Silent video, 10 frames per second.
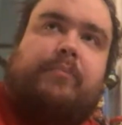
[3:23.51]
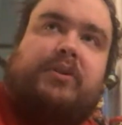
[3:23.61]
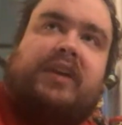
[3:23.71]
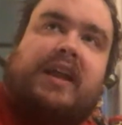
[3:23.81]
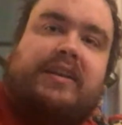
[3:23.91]

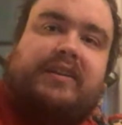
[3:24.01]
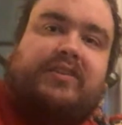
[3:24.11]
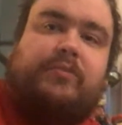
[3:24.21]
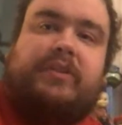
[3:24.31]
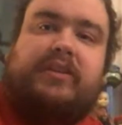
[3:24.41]

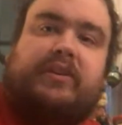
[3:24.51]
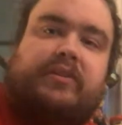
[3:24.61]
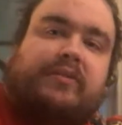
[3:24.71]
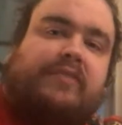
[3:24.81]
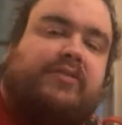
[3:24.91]
pretending to be the
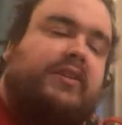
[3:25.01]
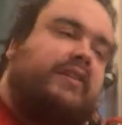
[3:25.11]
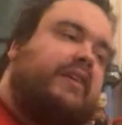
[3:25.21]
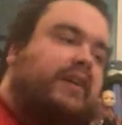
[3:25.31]
good Reverend.